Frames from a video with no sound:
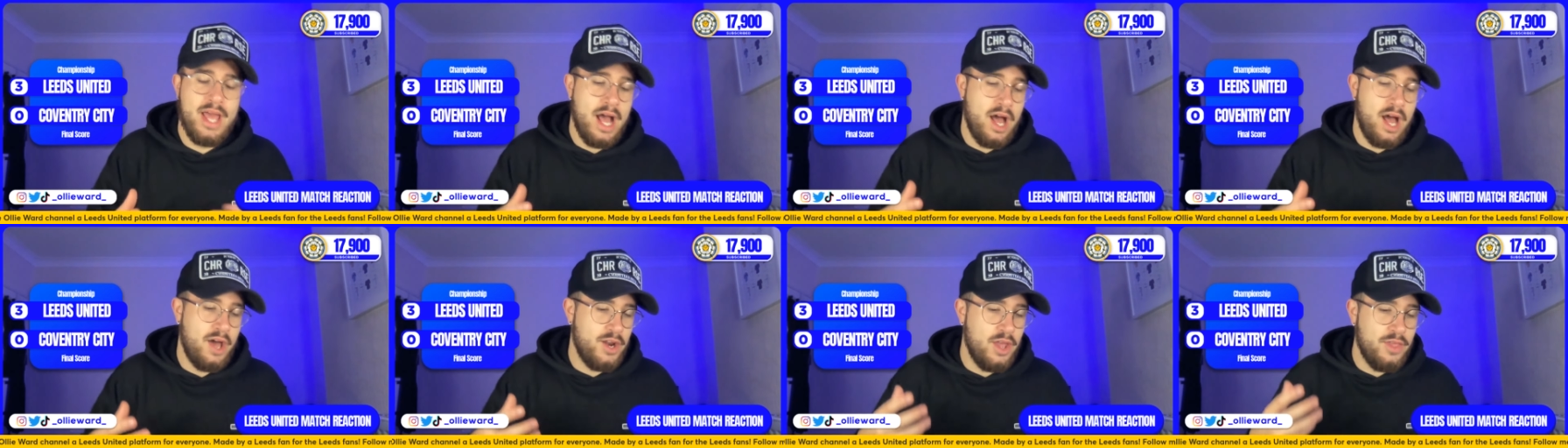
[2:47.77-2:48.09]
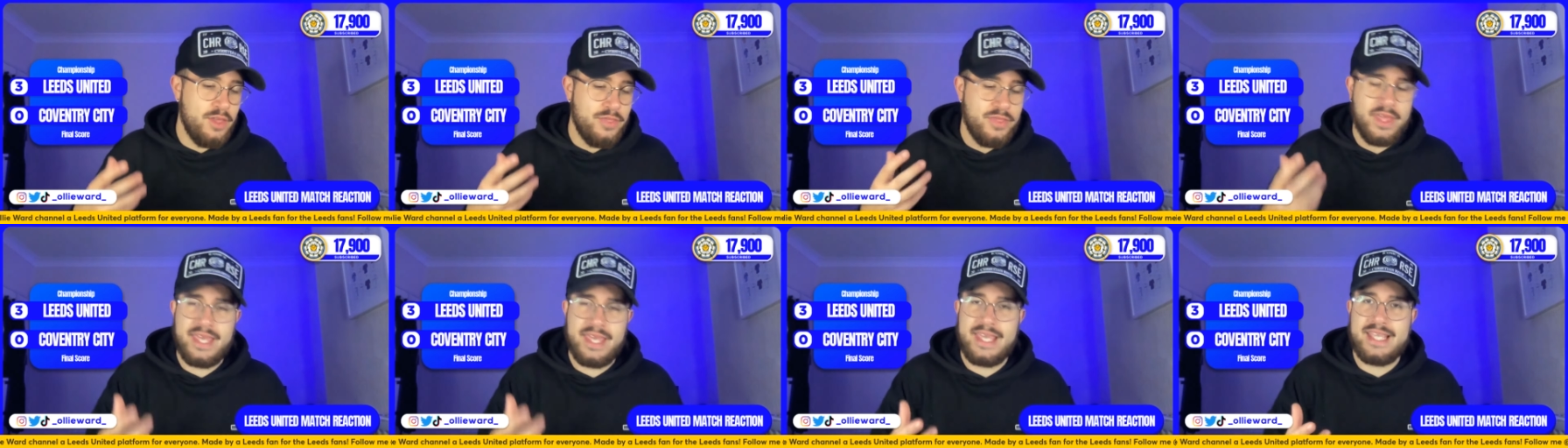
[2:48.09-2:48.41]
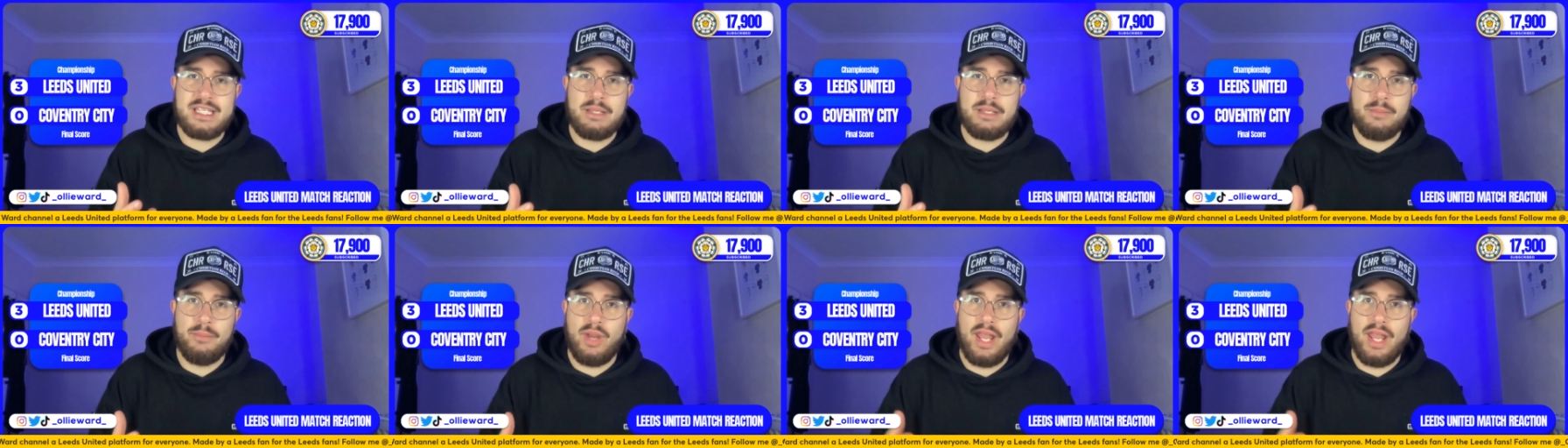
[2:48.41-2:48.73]
I don't think
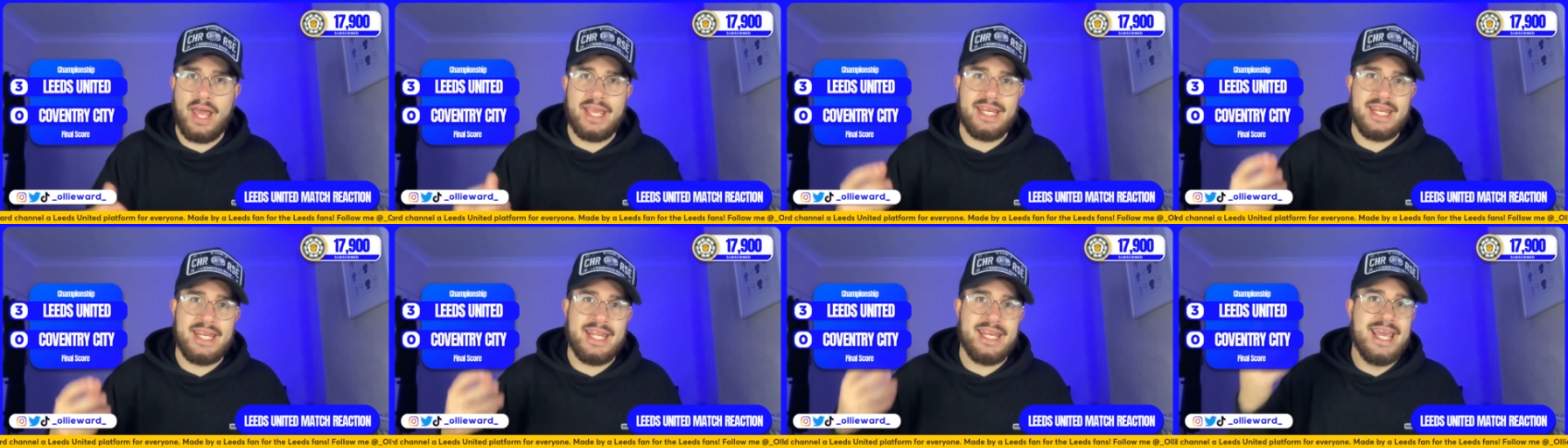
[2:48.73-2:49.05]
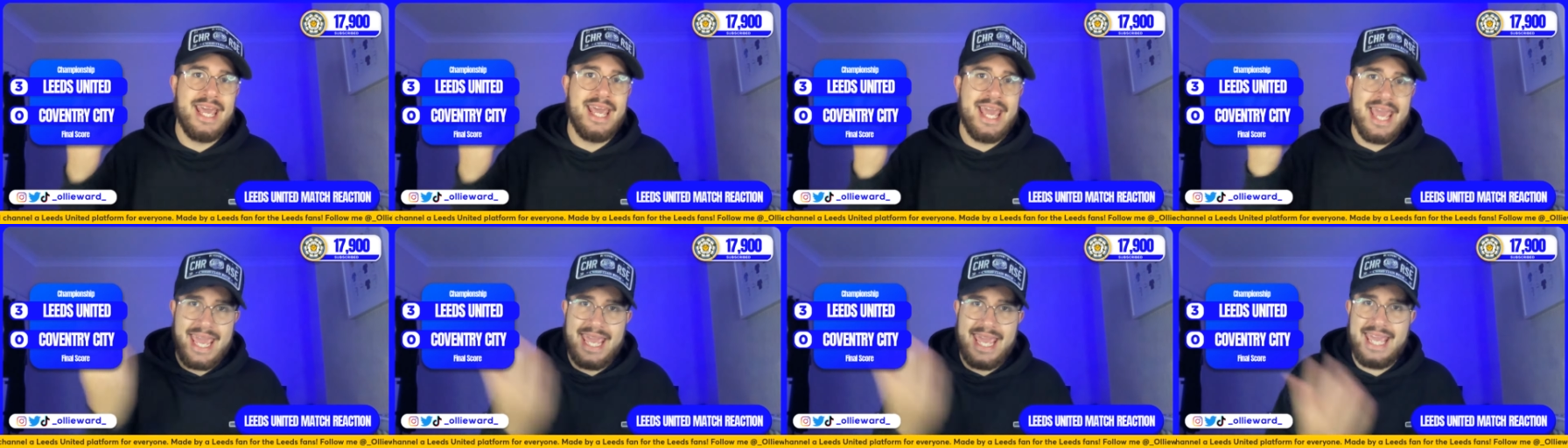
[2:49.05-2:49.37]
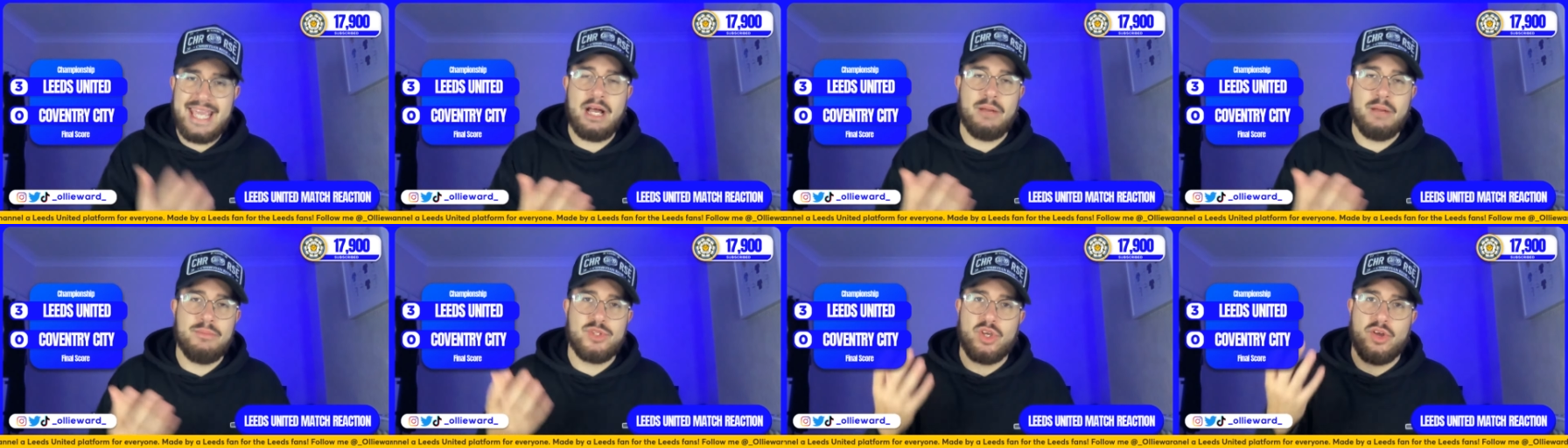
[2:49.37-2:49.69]
he's complaining. He
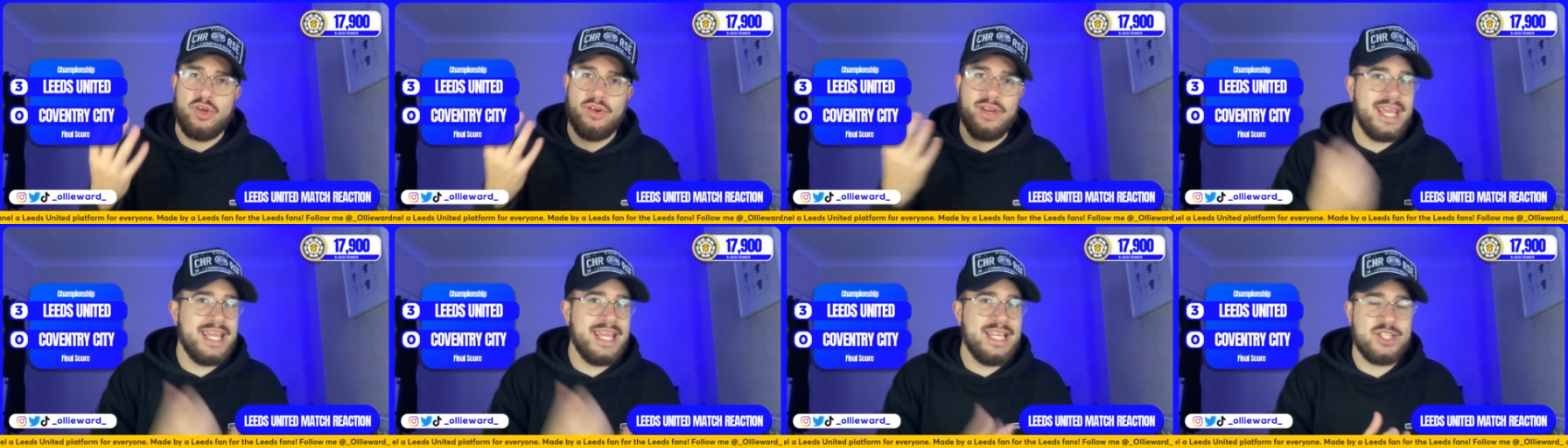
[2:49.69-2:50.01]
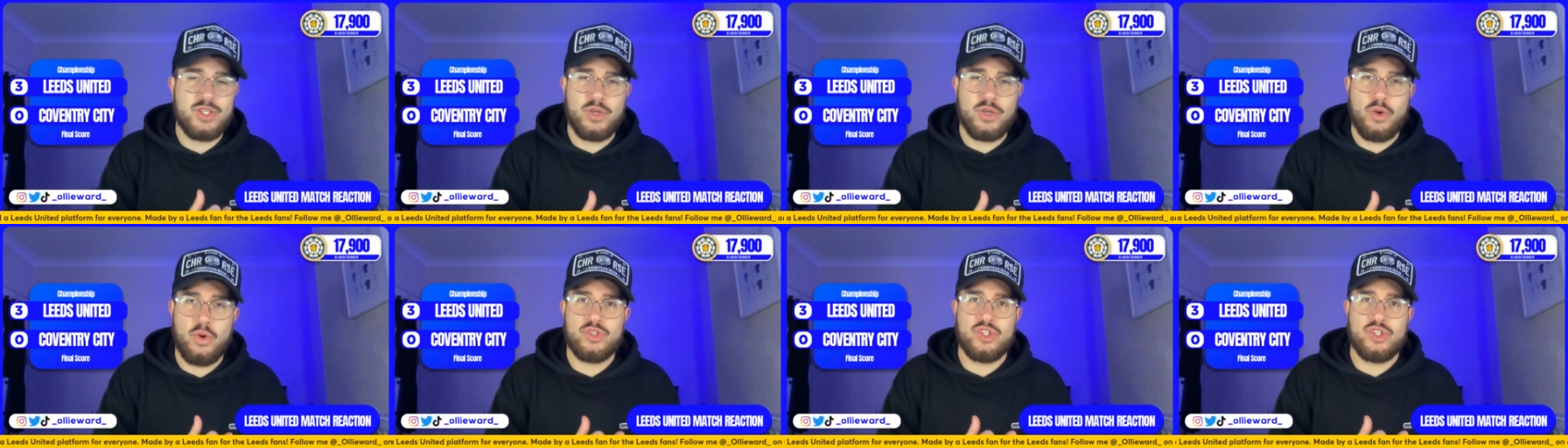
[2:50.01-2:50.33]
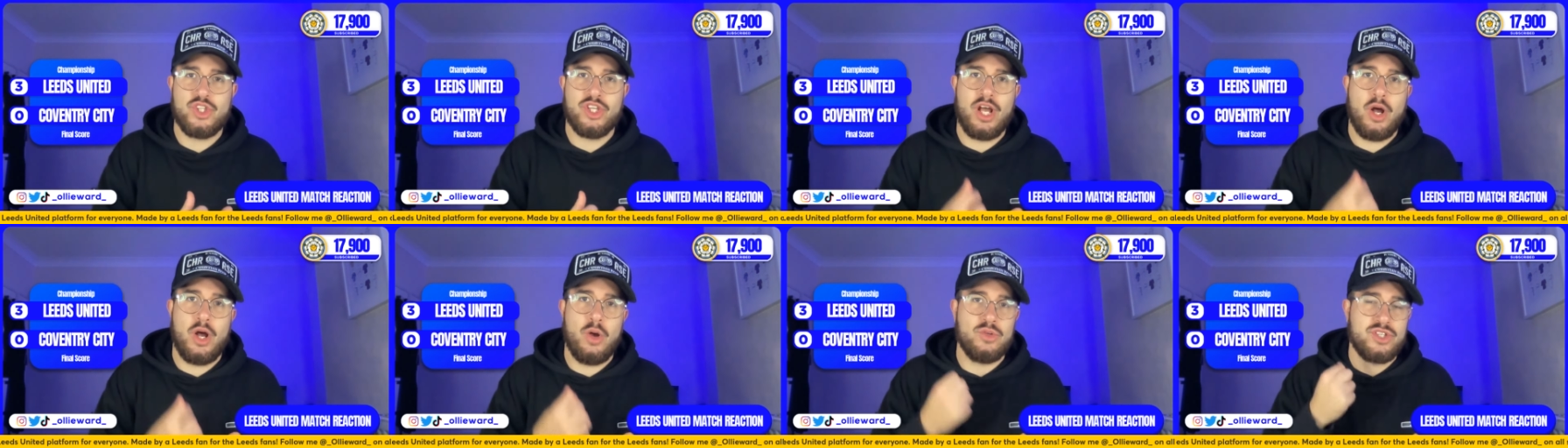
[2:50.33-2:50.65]
comes on, he scores
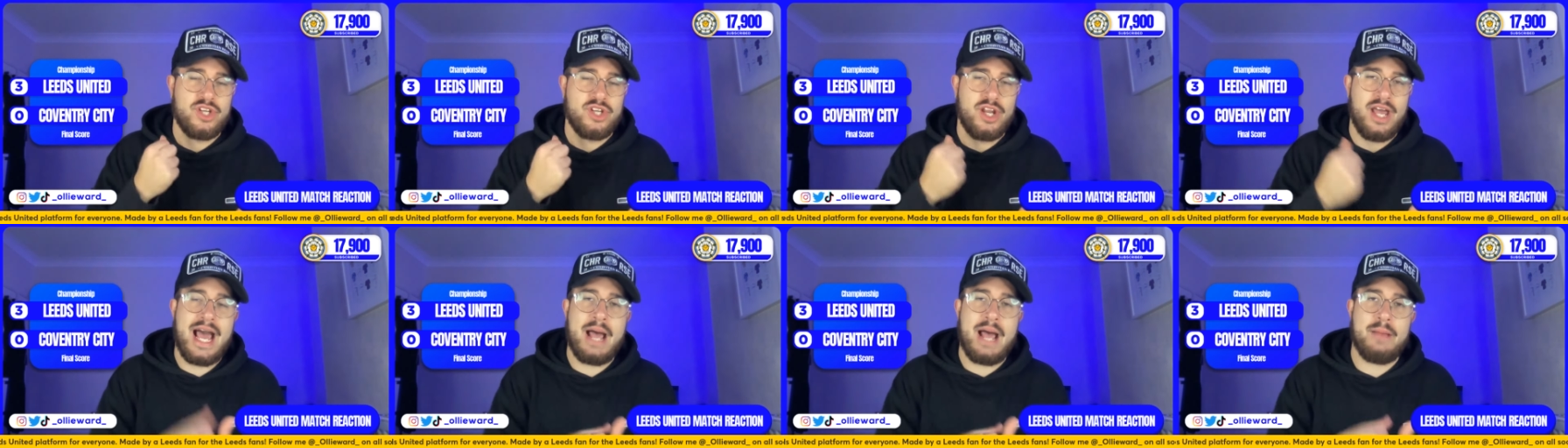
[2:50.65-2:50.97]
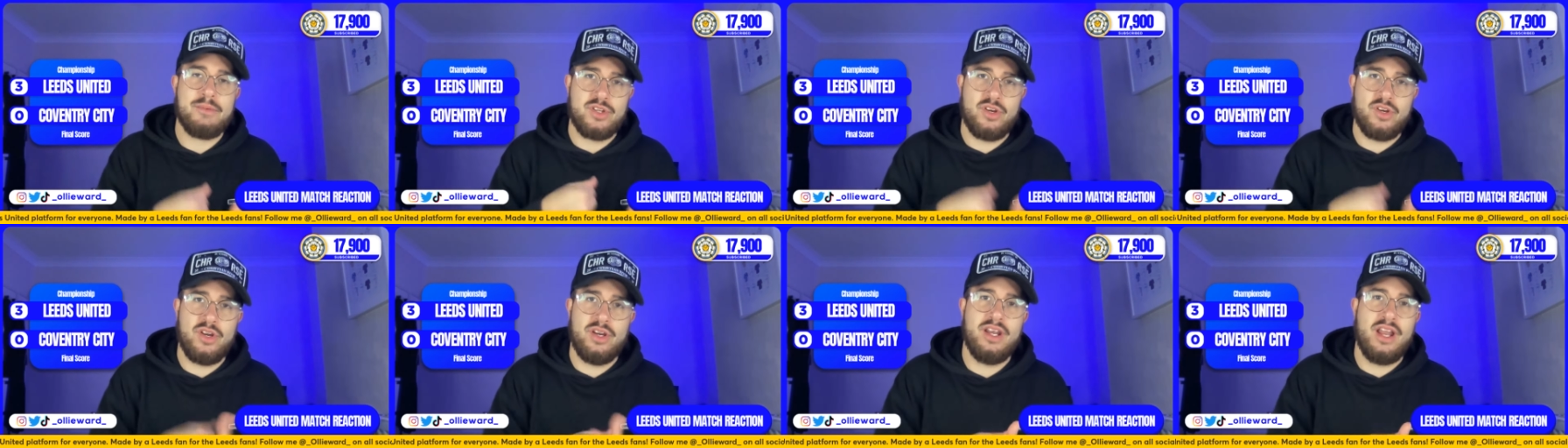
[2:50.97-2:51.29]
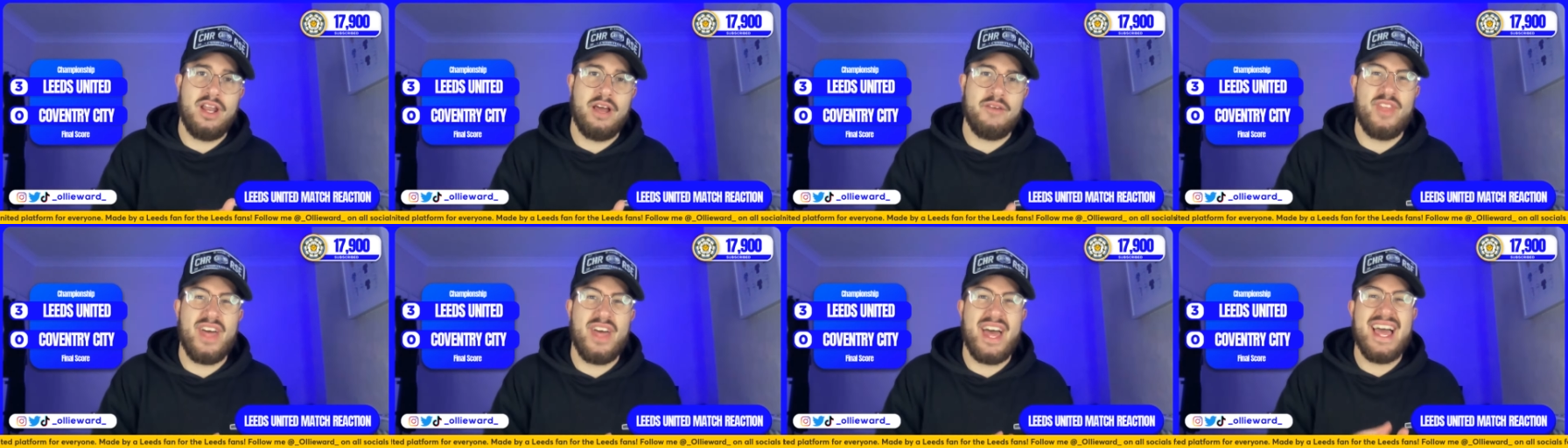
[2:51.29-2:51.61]
the goals, and I absolutely
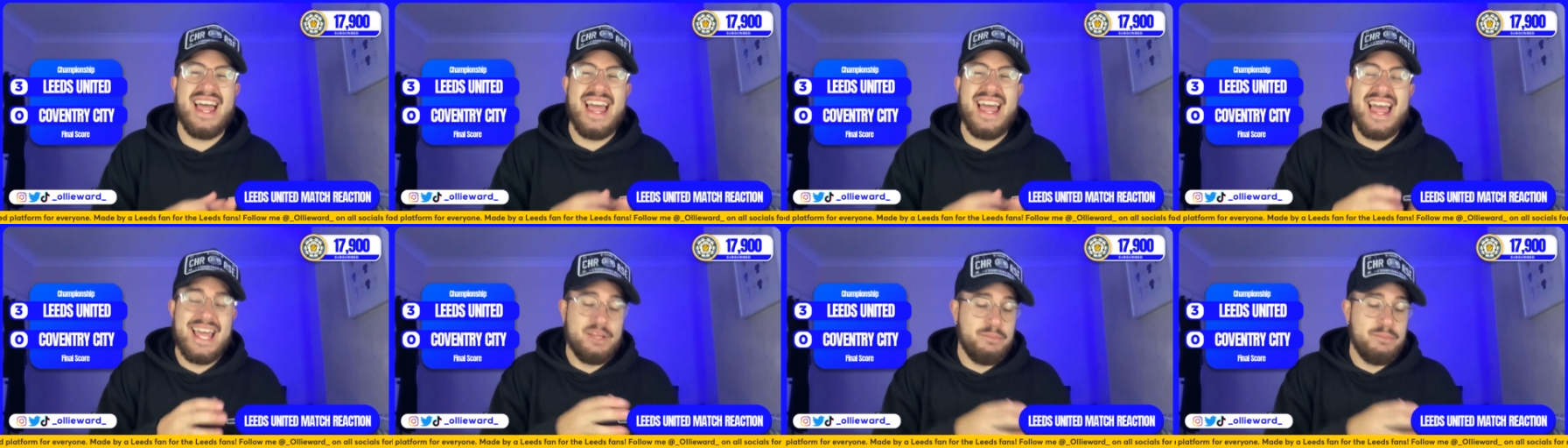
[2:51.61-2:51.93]
love that.